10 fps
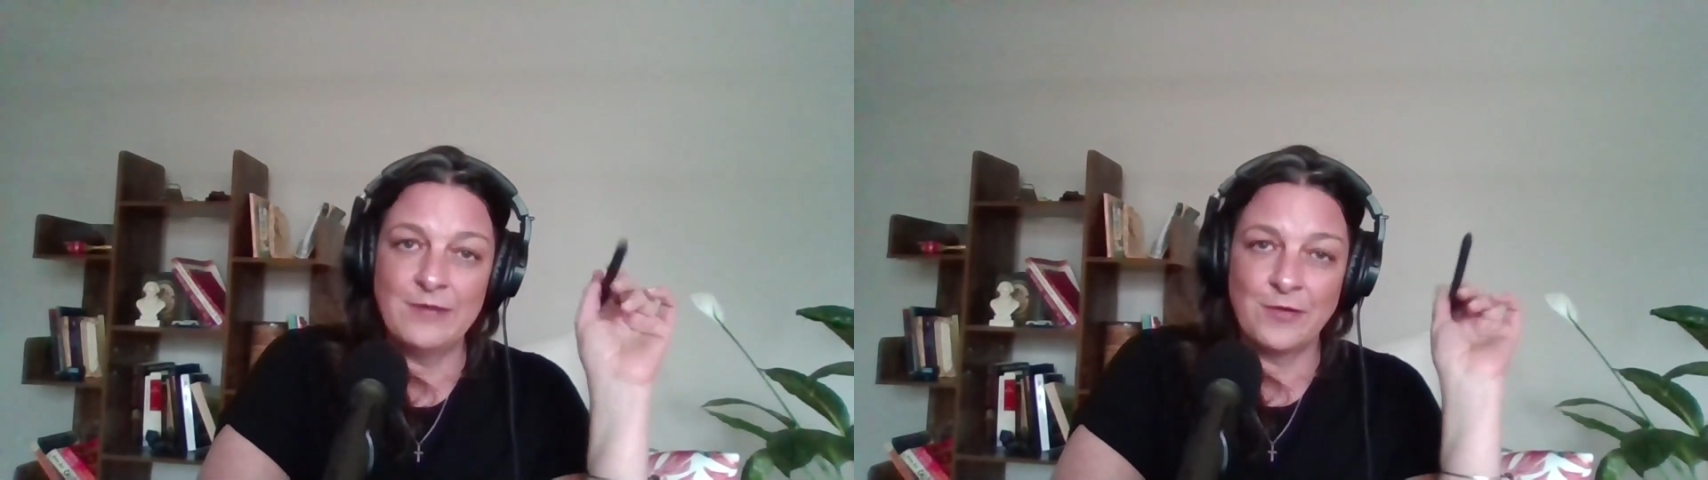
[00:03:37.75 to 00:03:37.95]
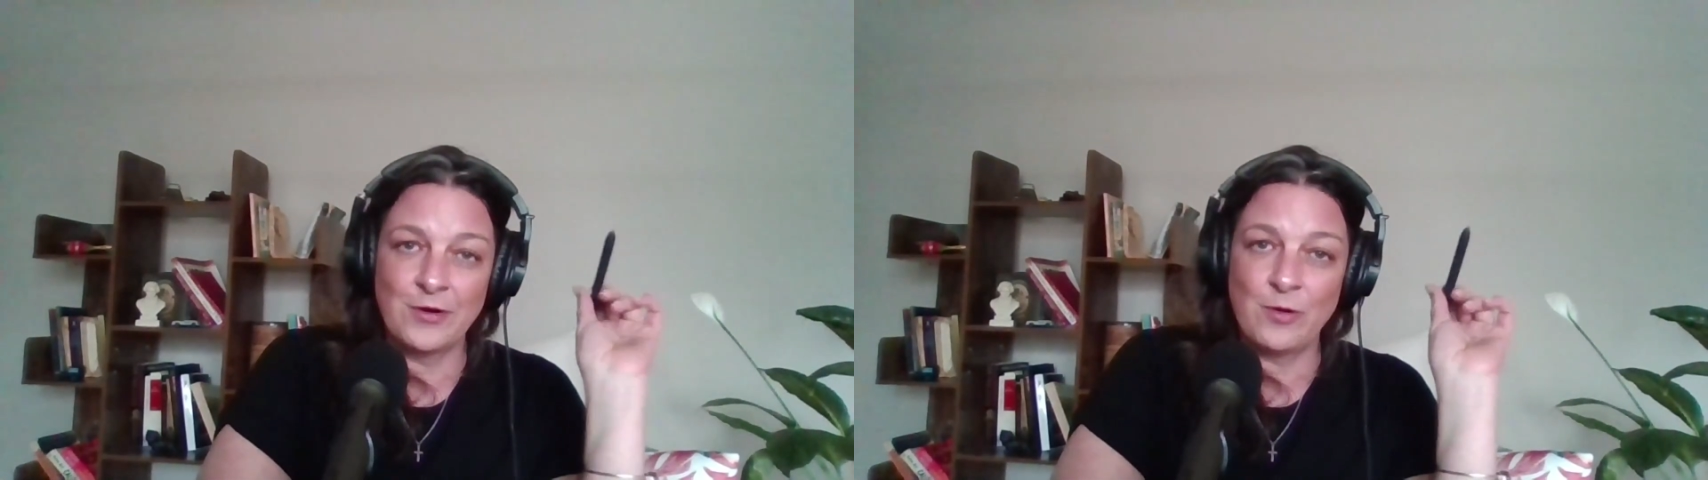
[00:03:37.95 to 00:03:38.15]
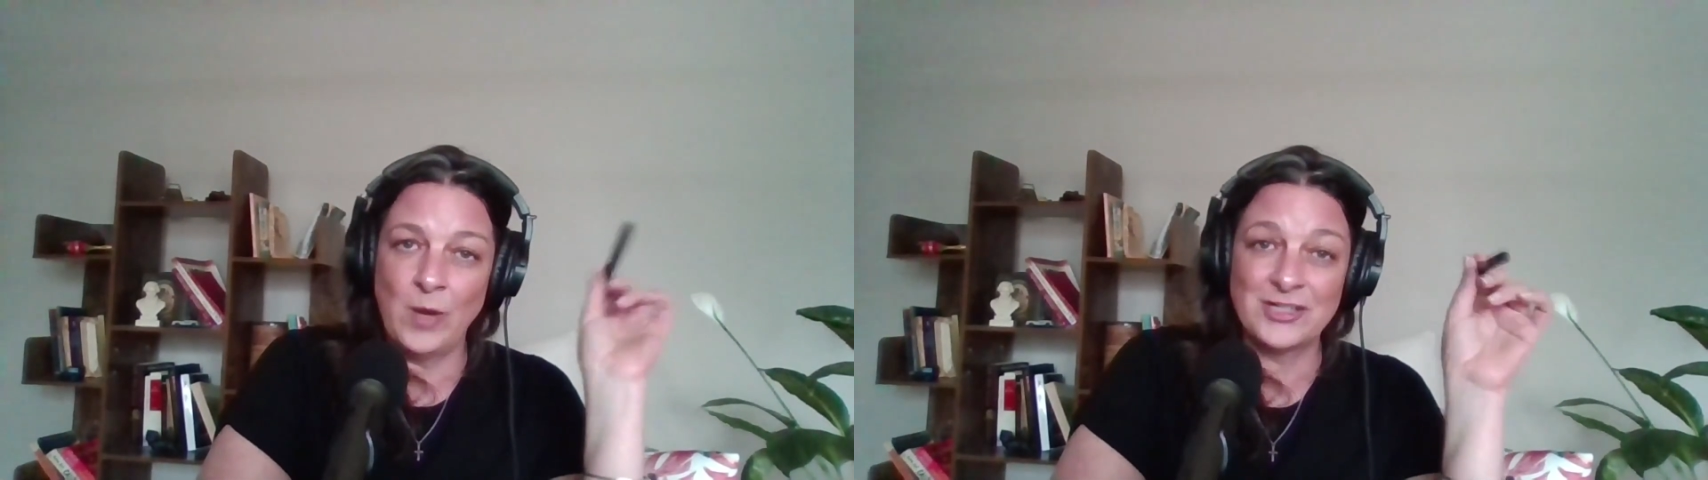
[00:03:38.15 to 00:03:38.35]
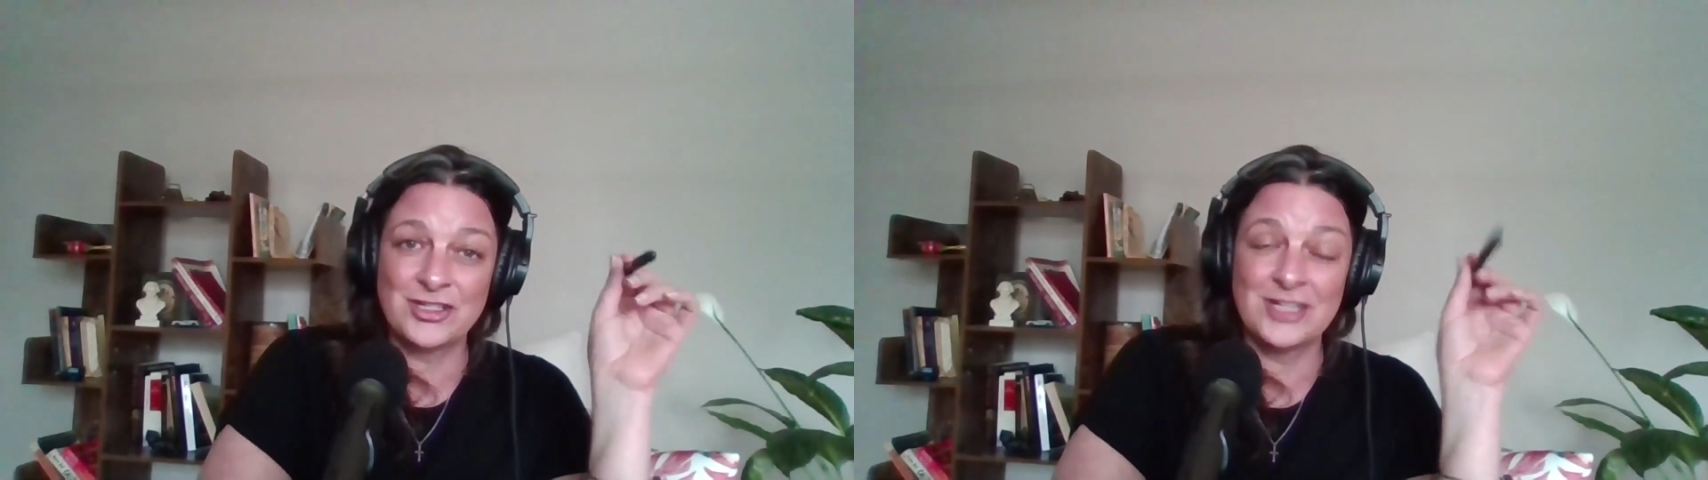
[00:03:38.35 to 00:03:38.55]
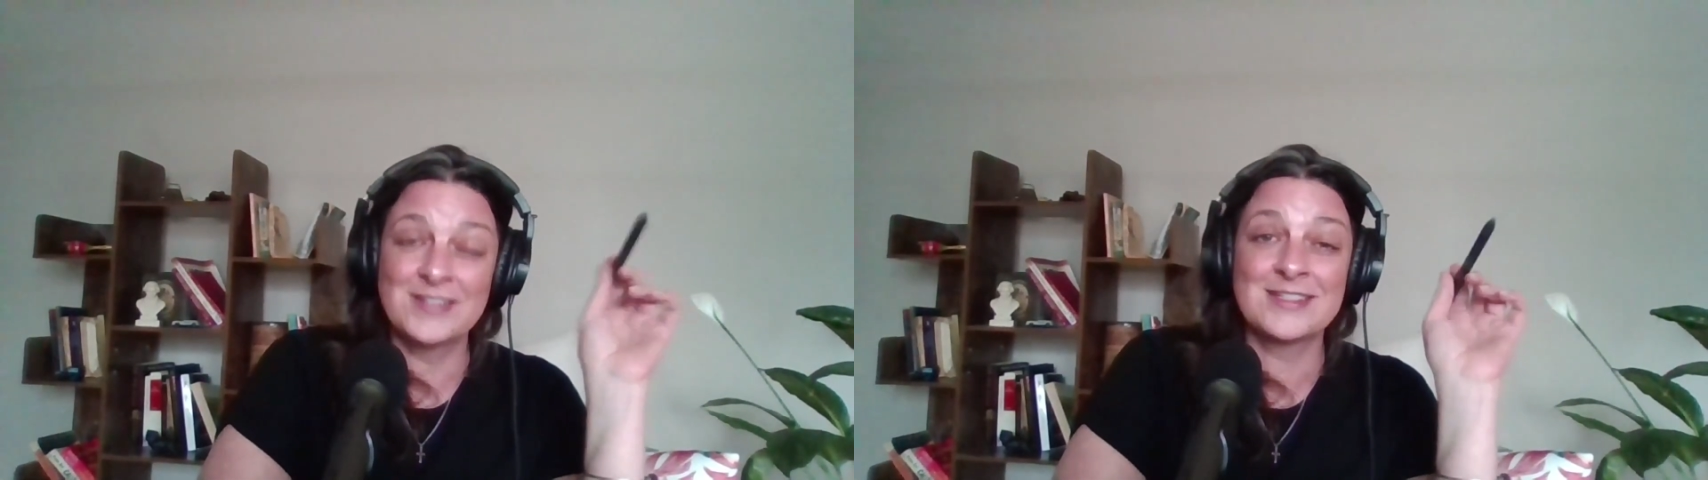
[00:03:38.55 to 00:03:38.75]
for
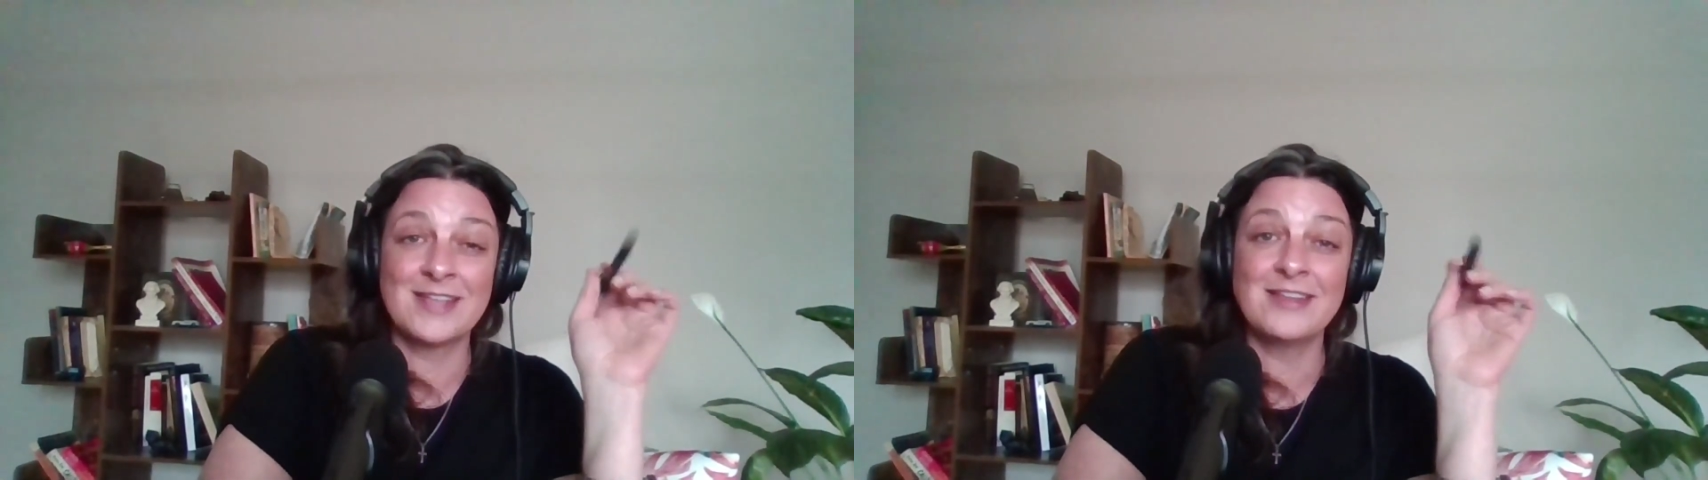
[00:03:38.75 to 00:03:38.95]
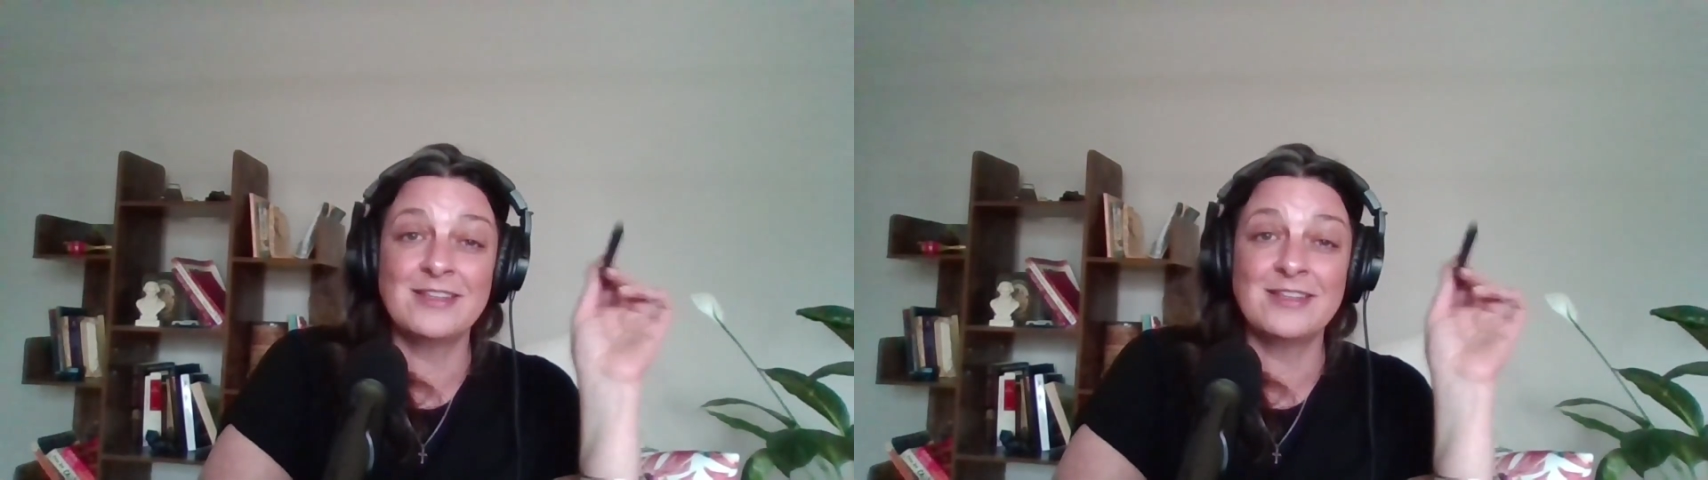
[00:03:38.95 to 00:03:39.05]
questions that